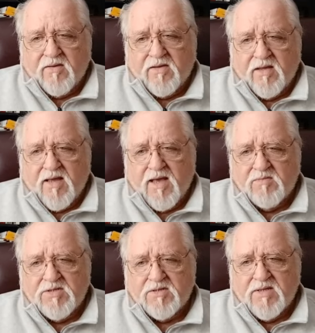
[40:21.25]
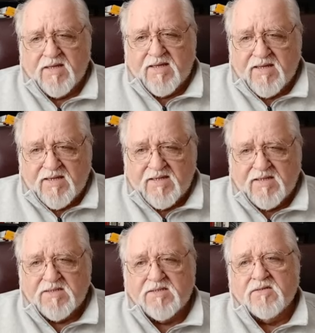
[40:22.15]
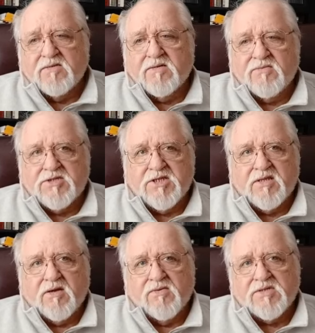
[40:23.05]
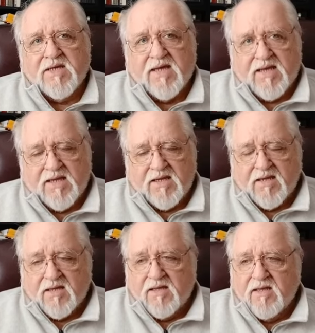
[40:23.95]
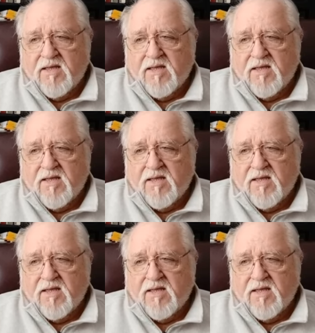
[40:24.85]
He came to the Indies, which he thought was India,